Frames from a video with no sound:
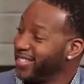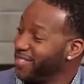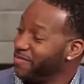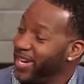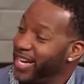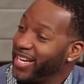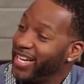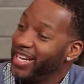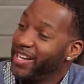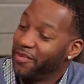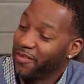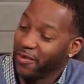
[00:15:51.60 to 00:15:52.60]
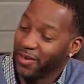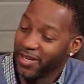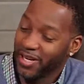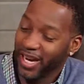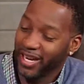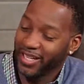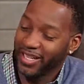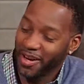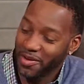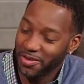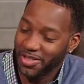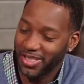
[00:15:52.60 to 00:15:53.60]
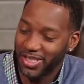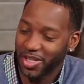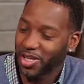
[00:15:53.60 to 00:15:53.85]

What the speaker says: Listen, man. For a coach to